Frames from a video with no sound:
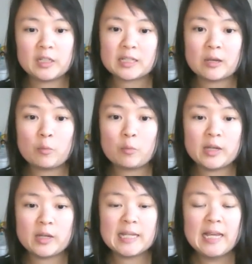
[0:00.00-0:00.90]
in some
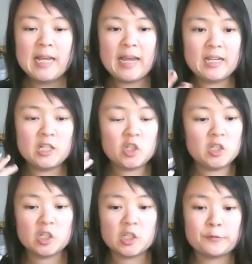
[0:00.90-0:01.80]
ways, and
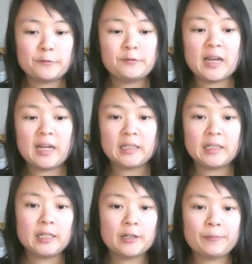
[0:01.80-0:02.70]
she's just flying
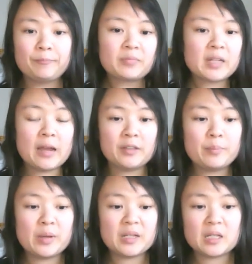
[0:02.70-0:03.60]
here, having the
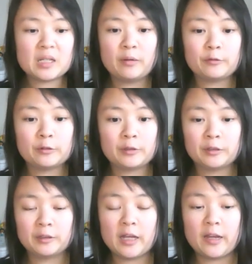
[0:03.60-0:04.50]
best time of
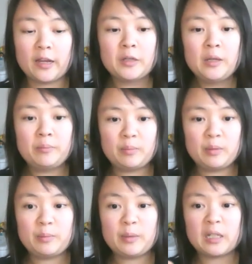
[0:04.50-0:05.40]
her life.
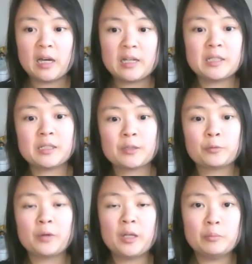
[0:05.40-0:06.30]
Maybe because it's the
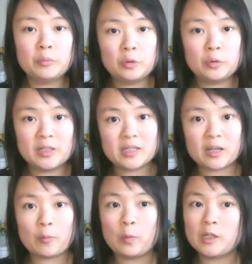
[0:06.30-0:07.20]
red moon, in
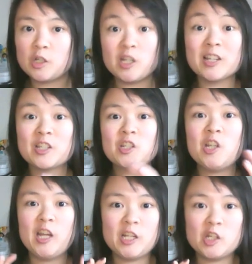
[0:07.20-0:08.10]
some ways she has
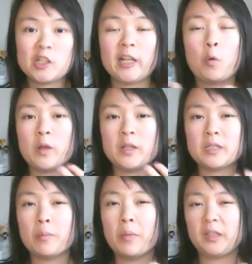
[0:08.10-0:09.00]
changed, like once
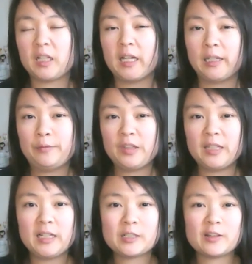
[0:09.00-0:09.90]
a month kind of a
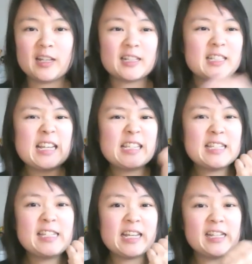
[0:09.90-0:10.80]
thing. So like today's the
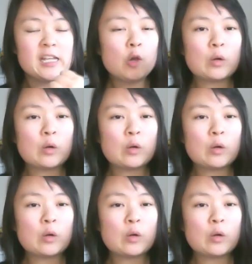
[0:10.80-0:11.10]
day